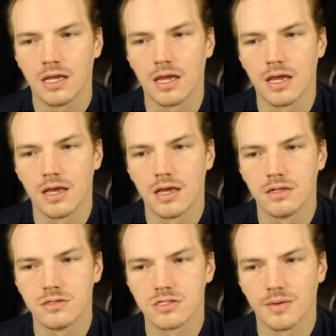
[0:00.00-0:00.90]

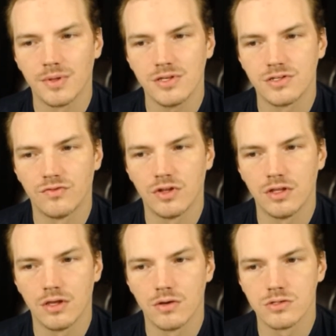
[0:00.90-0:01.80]
And some of these
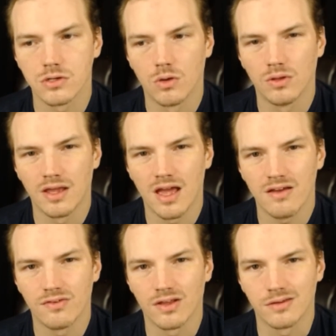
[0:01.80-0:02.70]
videos only
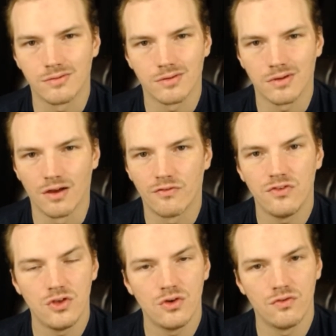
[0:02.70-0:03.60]
have like a
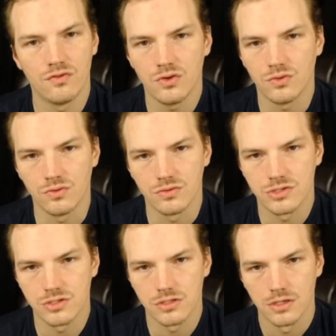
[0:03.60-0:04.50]
few
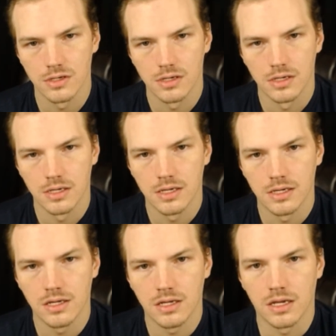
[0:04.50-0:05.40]
views.
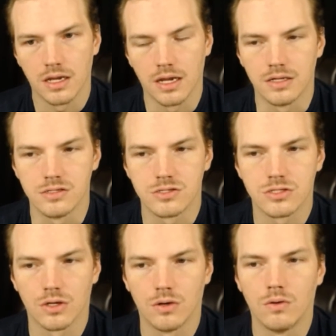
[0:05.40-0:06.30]
And
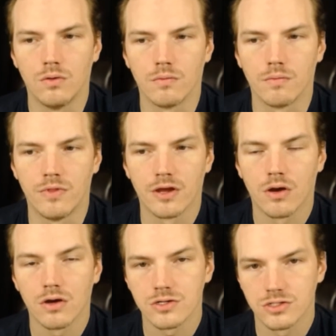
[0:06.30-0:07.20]
so
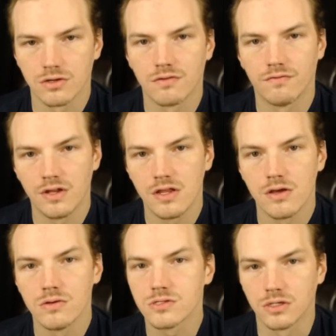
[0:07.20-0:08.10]
there are certain
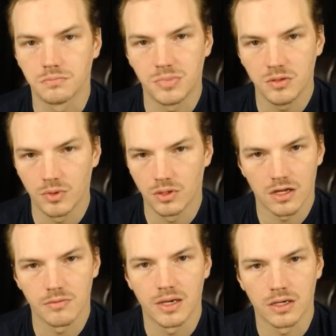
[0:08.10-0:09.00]
videos that a
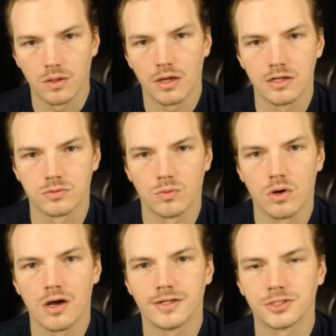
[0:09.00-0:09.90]
lot of my clients
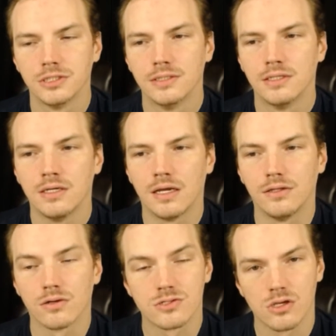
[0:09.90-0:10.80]
watch,
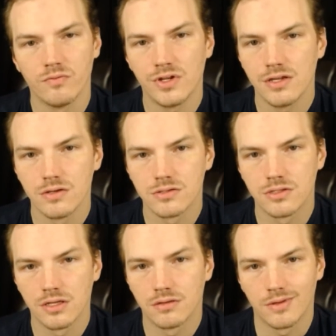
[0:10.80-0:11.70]
and there are some
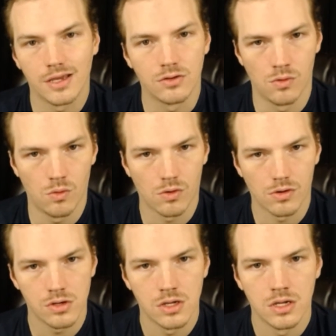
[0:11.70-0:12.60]
videos that they
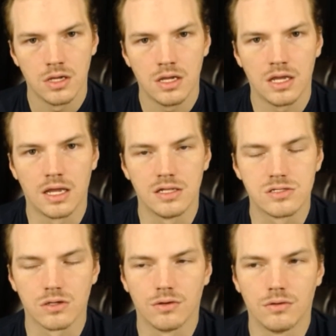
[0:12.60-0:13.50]
ignore. And
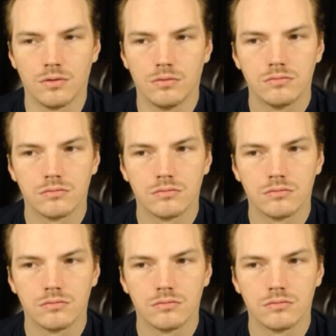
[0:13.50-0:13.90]
so,